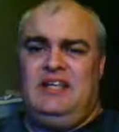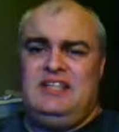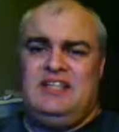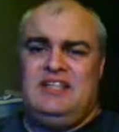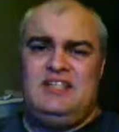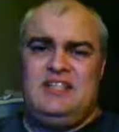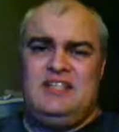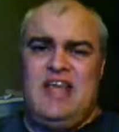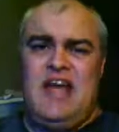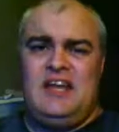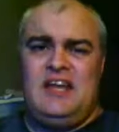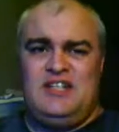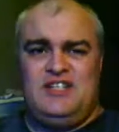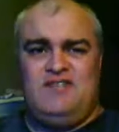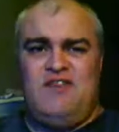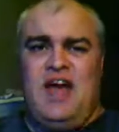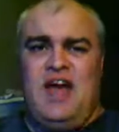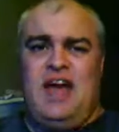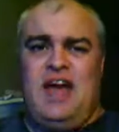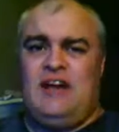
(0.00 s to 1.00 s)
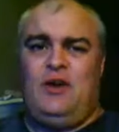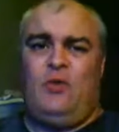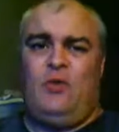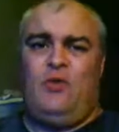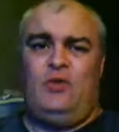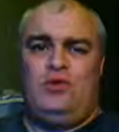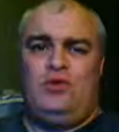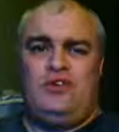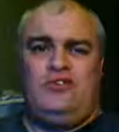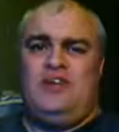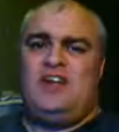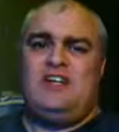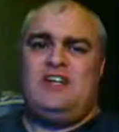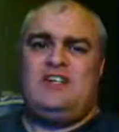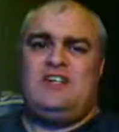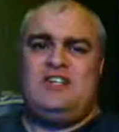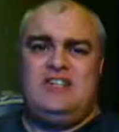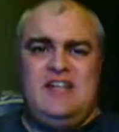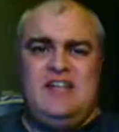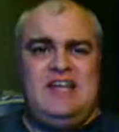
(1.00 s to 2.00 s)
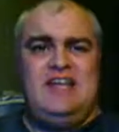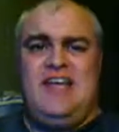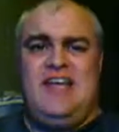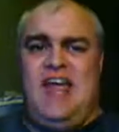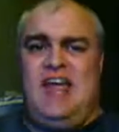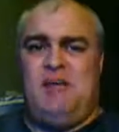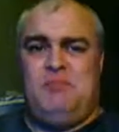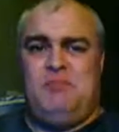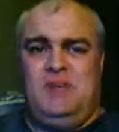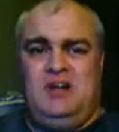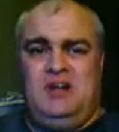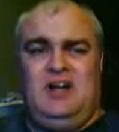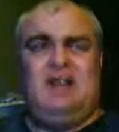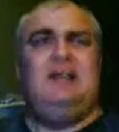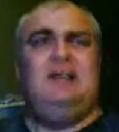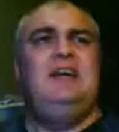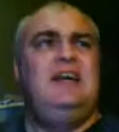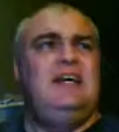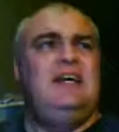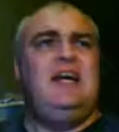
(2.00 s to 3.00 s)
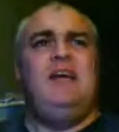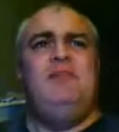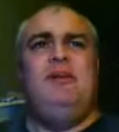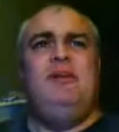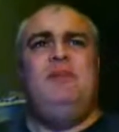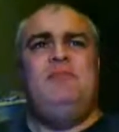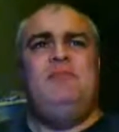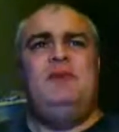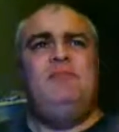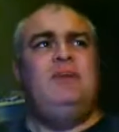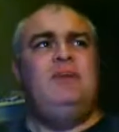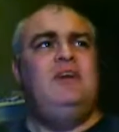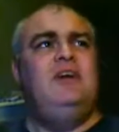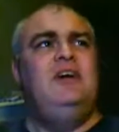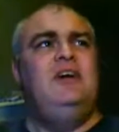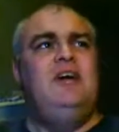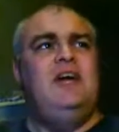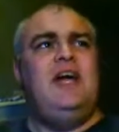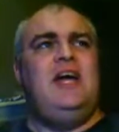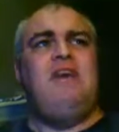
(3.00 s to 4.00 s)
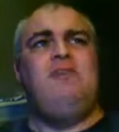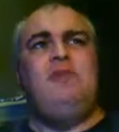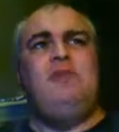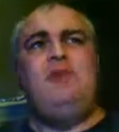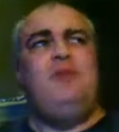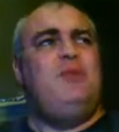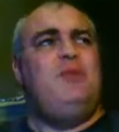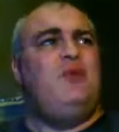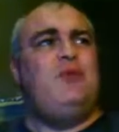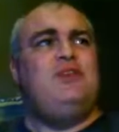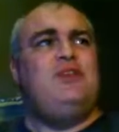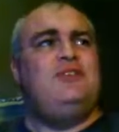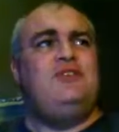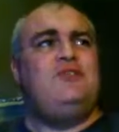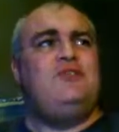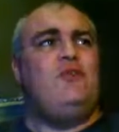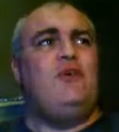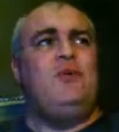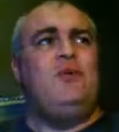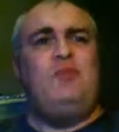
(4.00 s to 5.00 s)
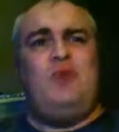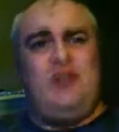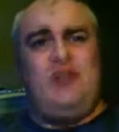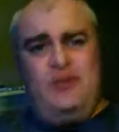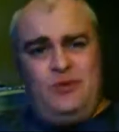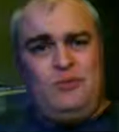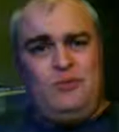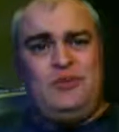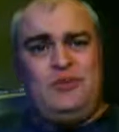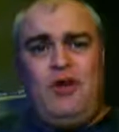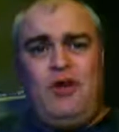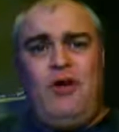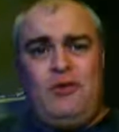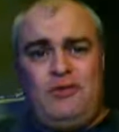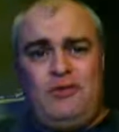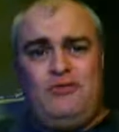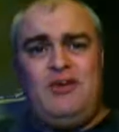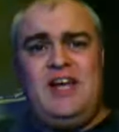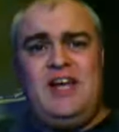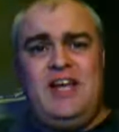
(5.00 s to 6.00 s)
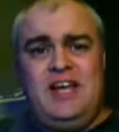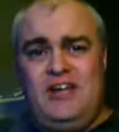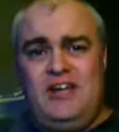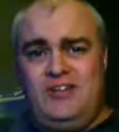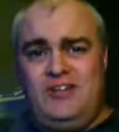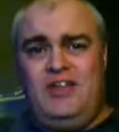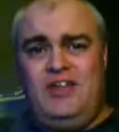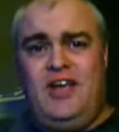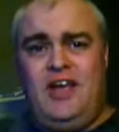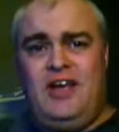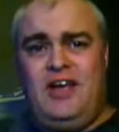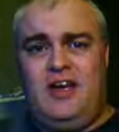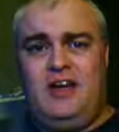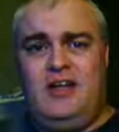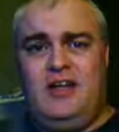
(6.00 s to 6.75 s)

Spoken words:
dissatisfied old crusty gamer. I remember when Stormwind was all trees. Yeah.